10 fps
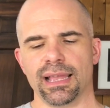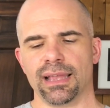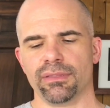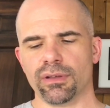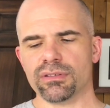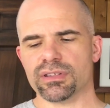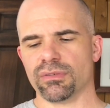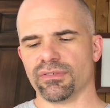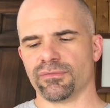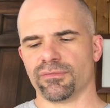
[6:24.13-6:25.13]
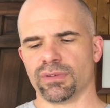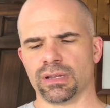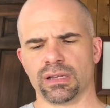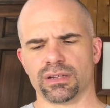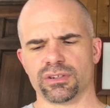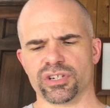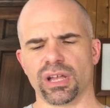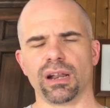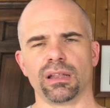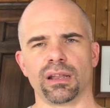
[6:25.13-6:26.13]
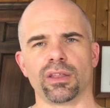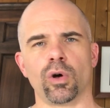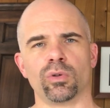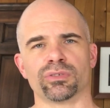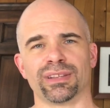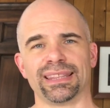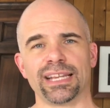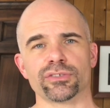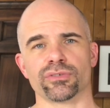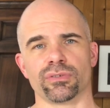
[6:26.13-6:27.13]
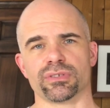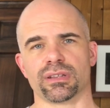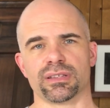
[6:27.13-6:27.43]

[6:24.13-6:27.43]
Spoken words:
And those who have shot a lot of the older Electros,